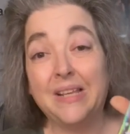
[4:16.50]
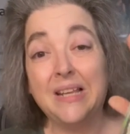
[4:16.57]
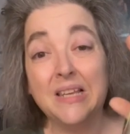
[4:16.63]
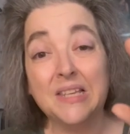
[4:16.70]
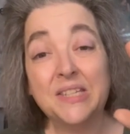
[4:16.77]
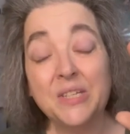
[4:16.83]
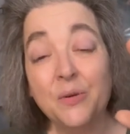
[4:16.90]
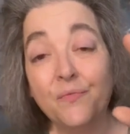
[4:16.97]

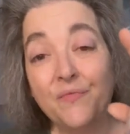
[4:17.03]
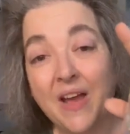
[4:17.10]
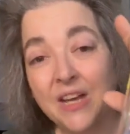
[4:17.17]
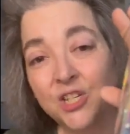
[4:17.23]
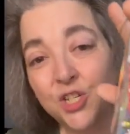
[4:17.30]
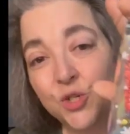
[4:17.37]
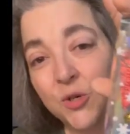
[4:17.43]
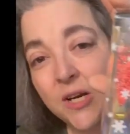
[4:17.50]

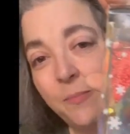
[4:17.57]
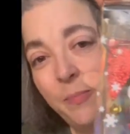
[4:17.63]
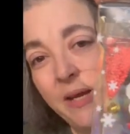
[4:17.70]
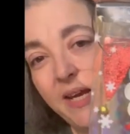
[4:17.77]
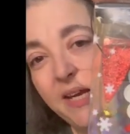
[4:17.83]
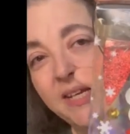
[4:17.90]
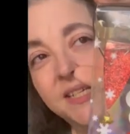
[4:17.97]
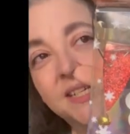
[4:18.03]
Silvestri
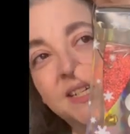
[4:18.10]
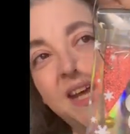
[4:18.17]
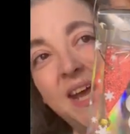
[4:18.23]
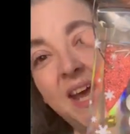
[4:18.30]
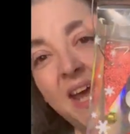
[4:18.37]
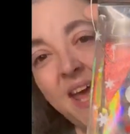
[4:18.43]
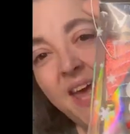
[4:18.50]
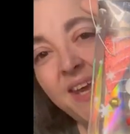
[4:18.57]
piece,
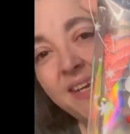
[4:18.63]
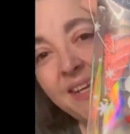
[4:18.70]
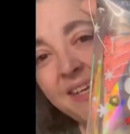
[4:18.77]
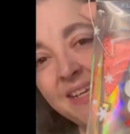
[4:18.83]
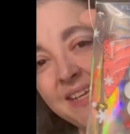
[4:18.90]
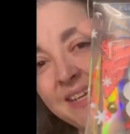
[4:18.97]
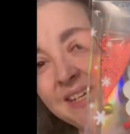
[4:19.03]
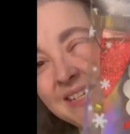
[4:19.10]
and it
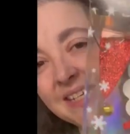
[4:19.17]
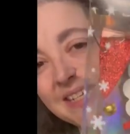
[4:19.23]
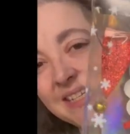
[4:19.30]
is